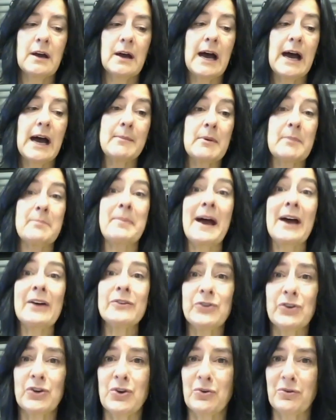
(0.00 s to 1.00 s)
I'm about
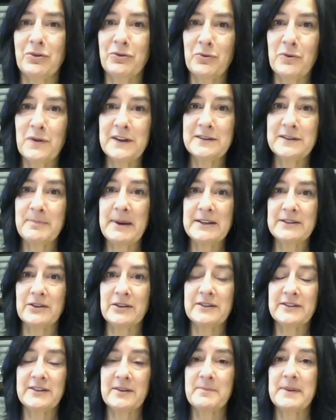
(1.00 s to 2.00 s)
to go through this based
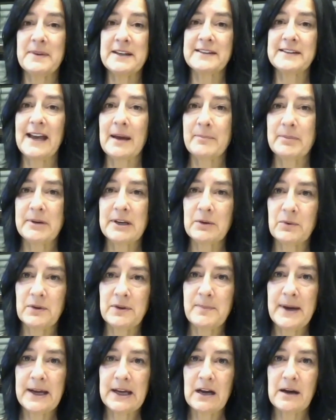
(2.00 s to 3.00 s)
on some things happening
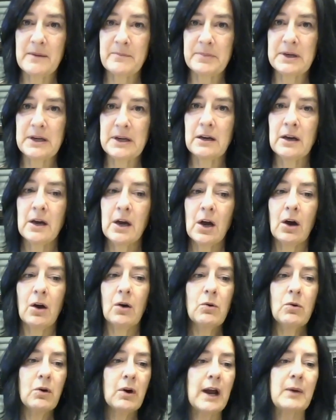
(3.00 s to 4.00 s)
with my company,
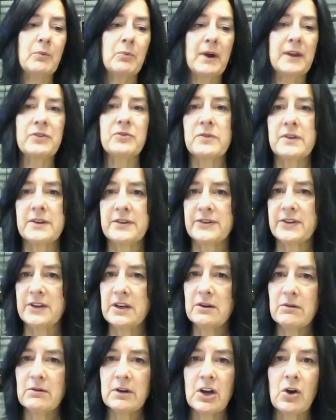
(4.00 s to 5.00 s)
or I went through this a
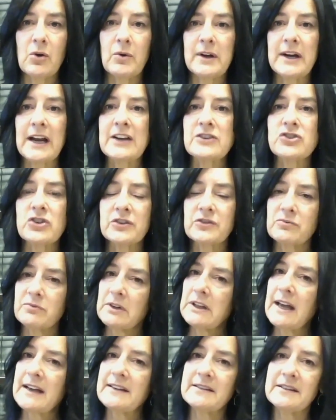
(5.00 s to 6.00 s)
year ago and I just
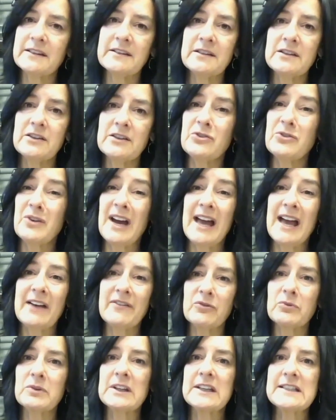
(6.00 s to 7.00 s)
realized listening to you, I
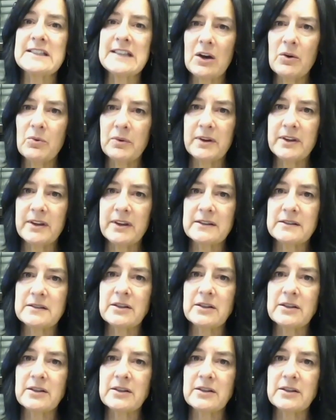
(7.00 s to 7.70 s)
haven't really dealt with it.